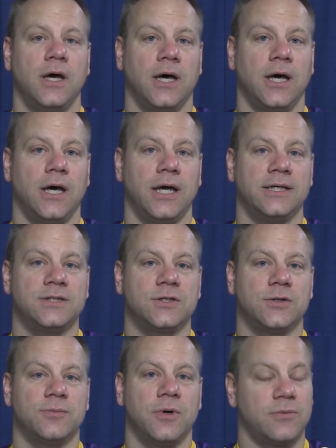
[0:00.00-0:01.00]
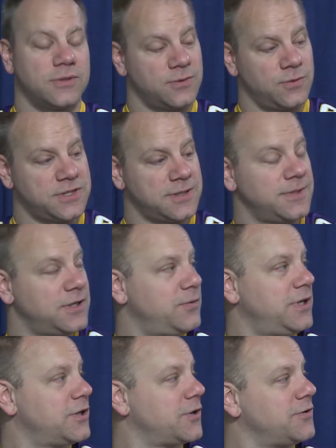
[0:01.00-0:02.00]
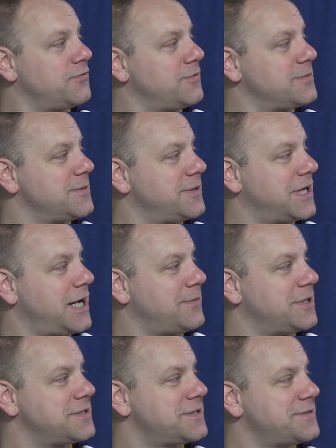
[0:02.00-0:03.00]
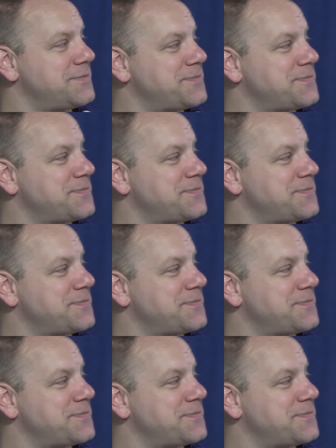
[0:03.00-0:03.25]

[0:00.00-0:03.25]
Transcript: Uh, and so, Paul, what, what's something we learned from some of the comments?